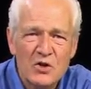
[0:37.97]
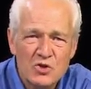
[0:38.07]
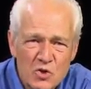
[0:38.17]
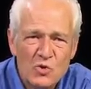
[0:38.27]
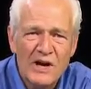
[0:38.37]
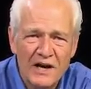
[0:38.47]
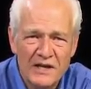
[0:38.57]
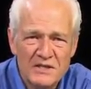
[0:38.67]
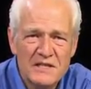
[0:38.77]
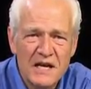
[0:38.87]
2
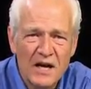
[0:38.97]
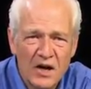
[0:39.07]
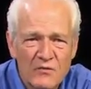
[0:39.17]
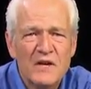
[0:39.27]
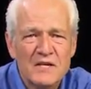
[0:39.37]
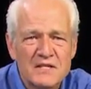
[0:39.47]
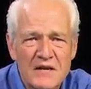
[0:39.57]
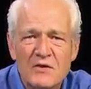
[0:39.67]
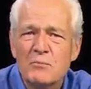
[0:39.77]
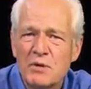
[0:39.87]
kinds of
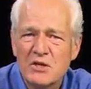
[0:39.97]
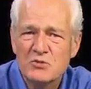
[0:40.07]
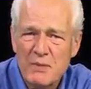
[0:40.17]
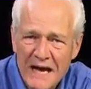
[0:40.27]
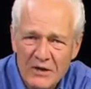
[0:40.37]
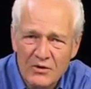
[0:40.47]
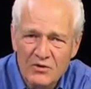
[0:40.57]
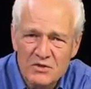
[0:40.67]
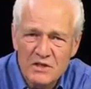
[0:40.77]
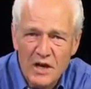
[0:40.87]
7-pitch patterns,